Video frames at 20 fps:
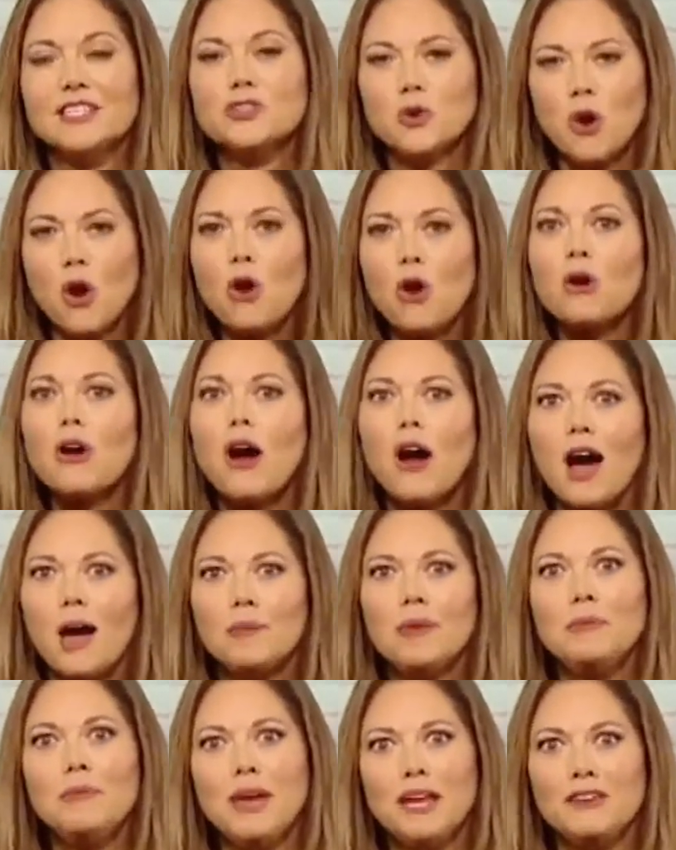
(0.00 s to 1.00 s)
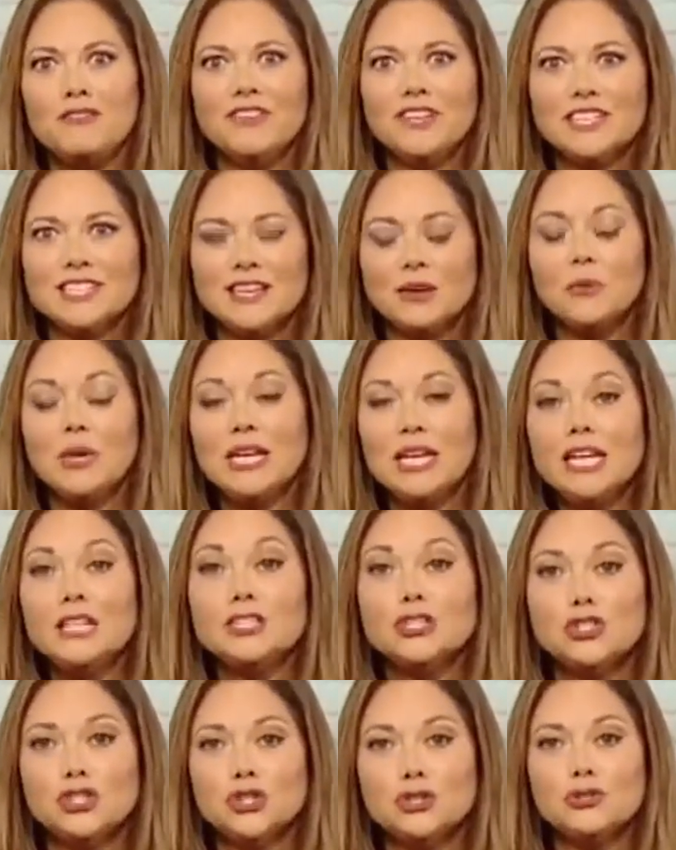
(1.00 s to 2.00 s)
These are all common benefits that we
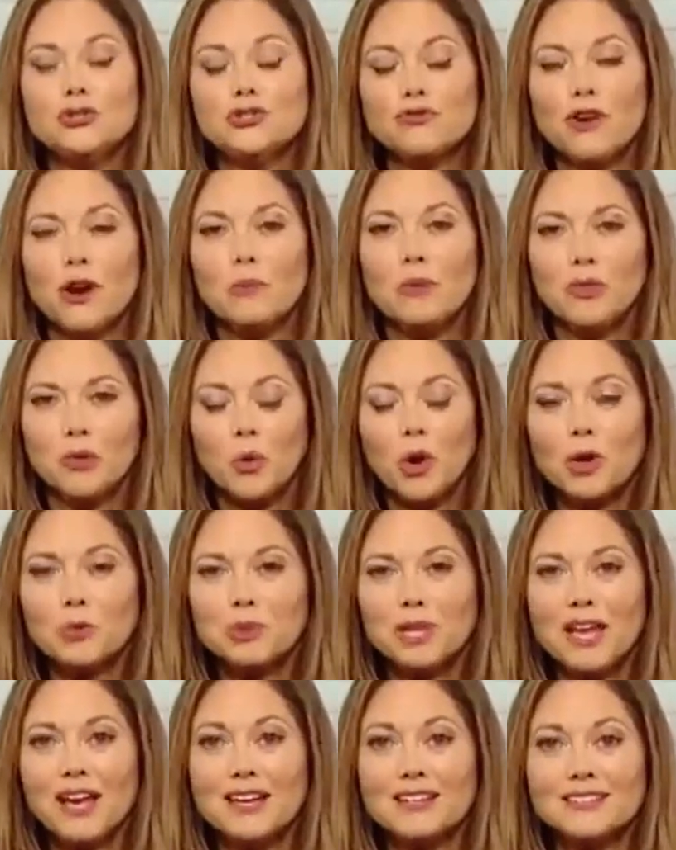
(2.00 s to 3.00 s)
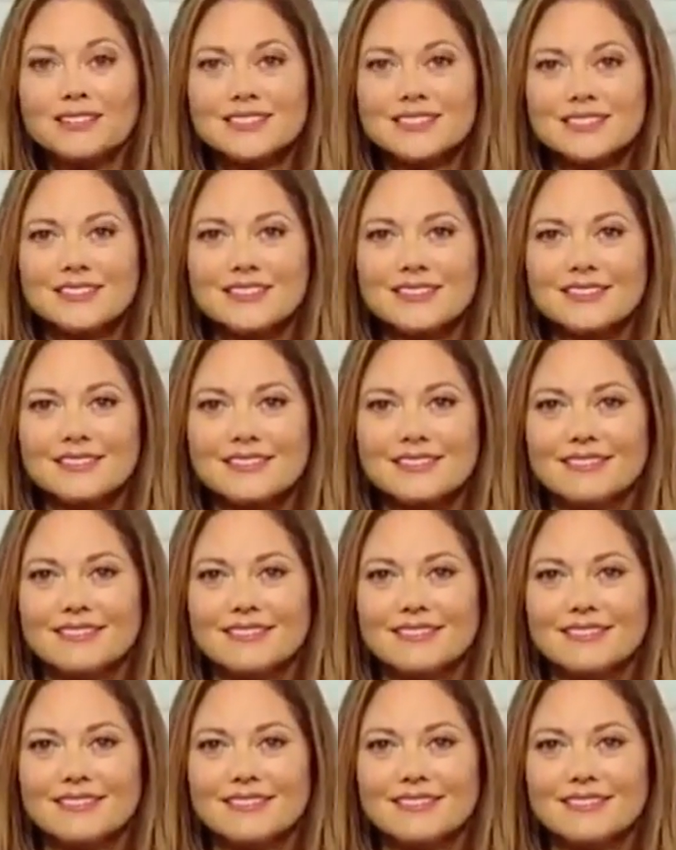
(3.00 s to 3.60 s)
need to choose from in the workplace.